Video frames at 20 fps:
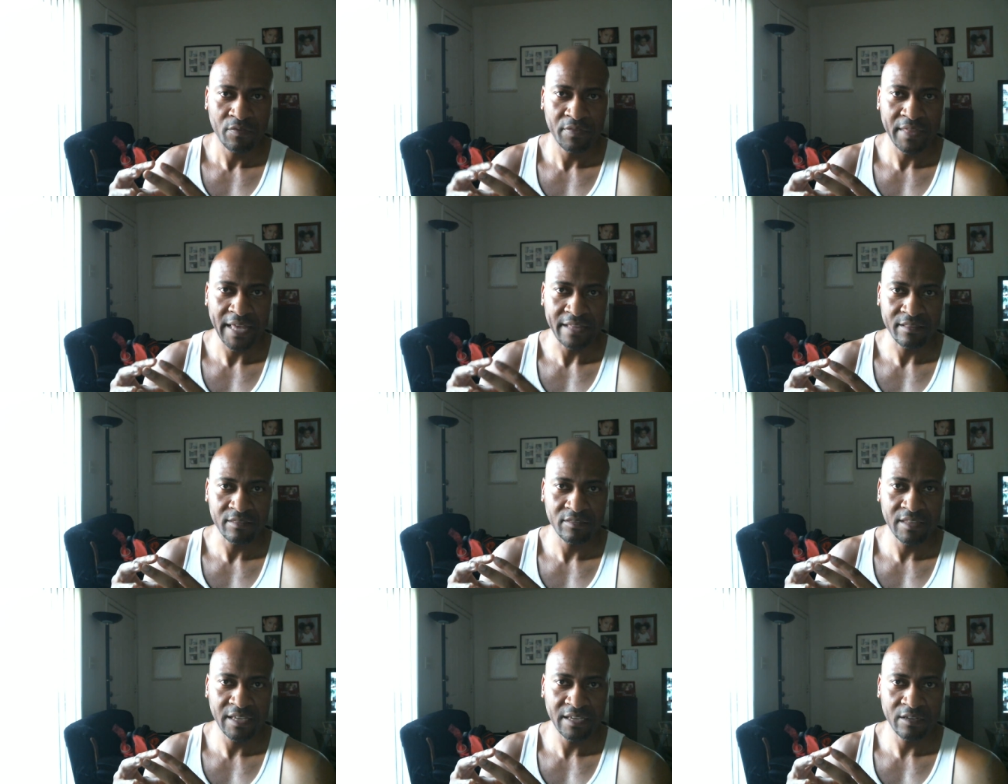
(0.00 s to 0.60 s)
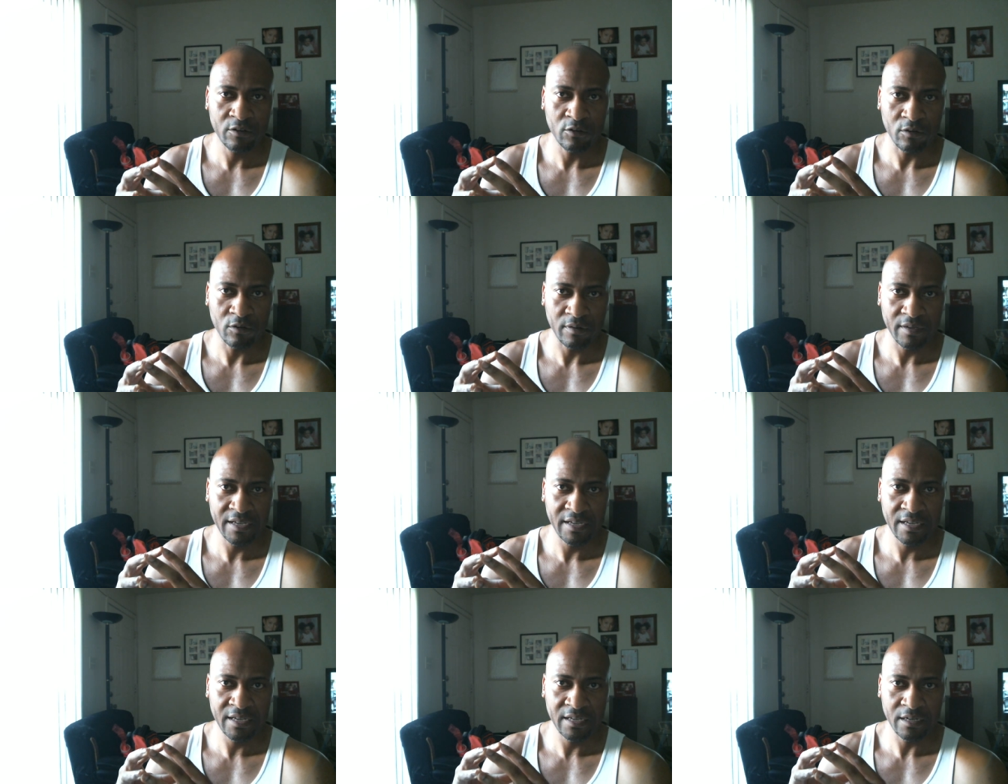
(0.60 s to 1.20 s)
that they
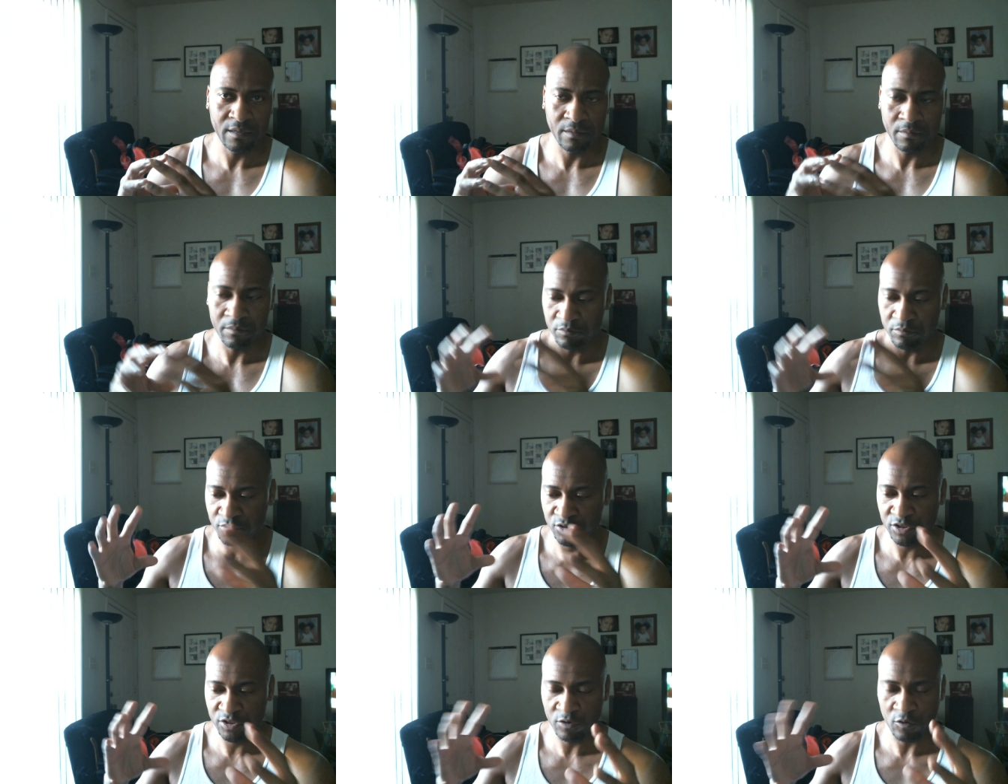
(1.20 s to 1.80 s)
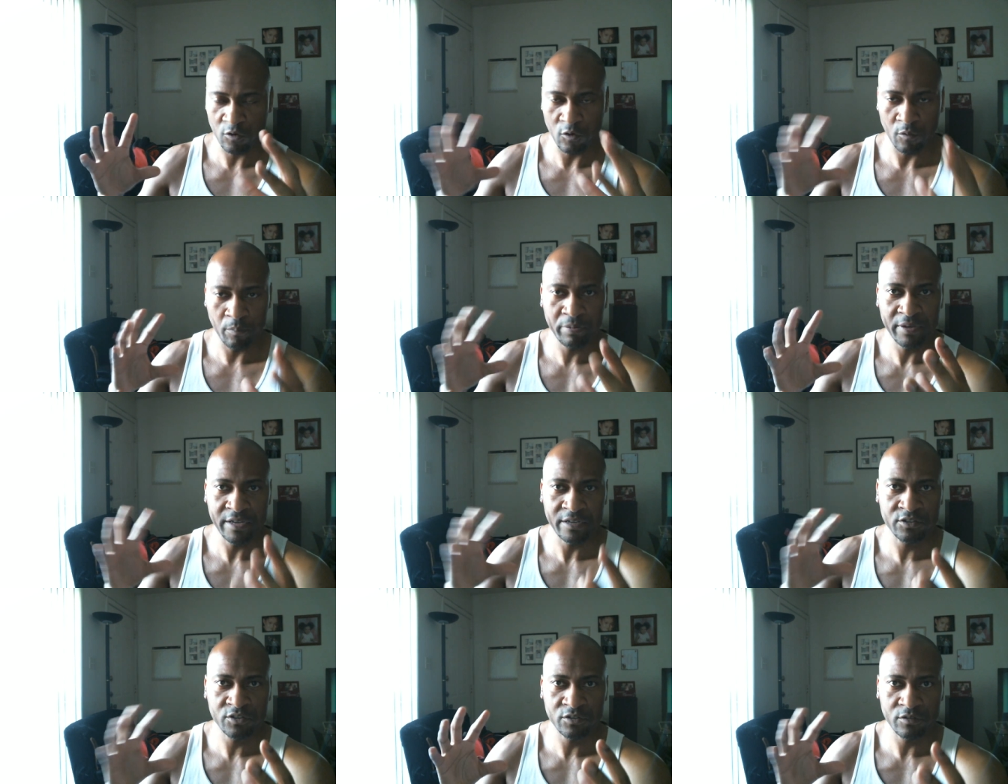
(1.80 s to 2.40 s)
don't get a general
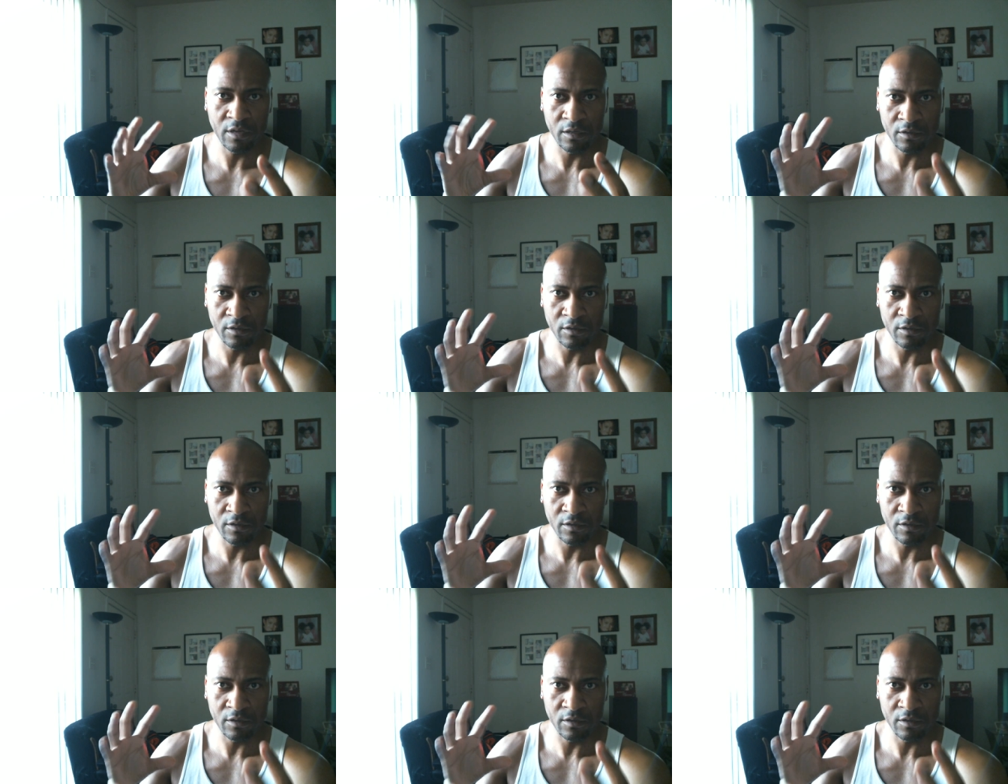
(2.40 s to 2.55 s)
picture,